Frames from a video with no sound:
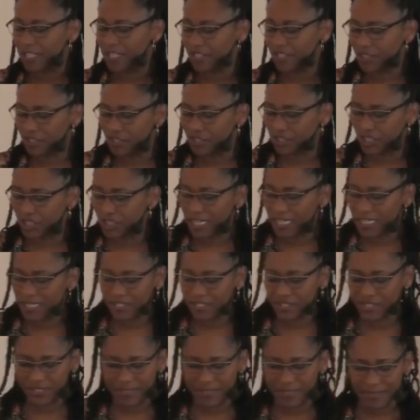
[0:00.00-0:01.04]

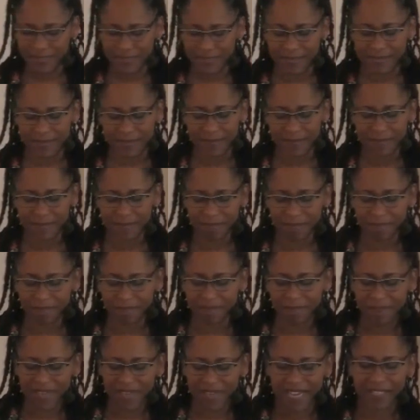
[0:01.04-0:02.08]
changes
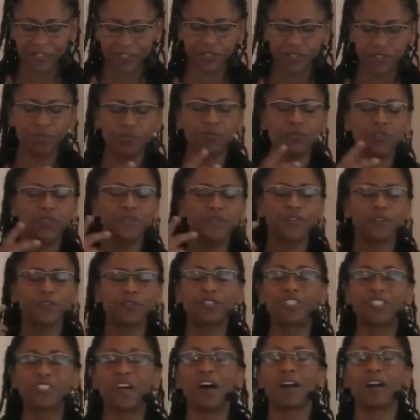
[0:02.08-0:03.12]
as you move your
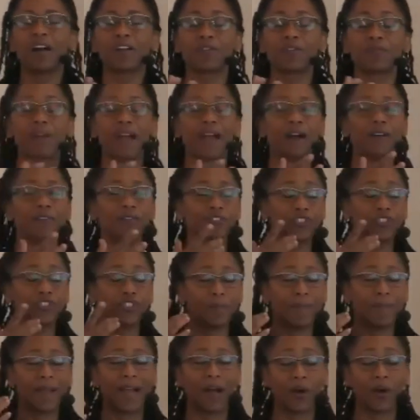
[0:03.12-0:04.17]
tongue around your
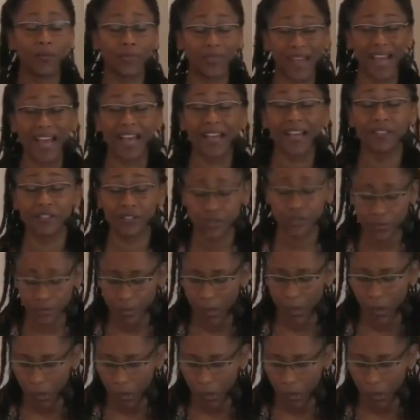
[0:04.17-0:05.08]
mouth as you Om.